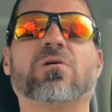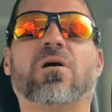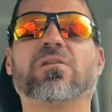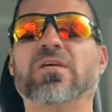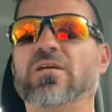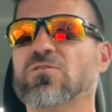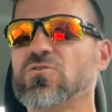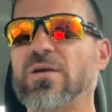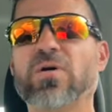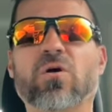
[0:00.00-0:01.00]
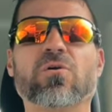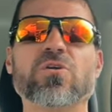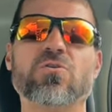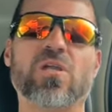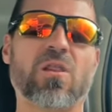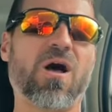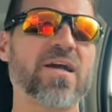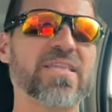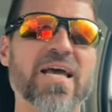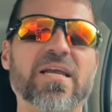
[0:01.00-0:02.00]
on the treadmill you can lock
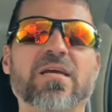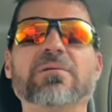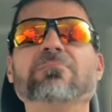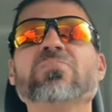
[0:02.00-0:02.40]
that in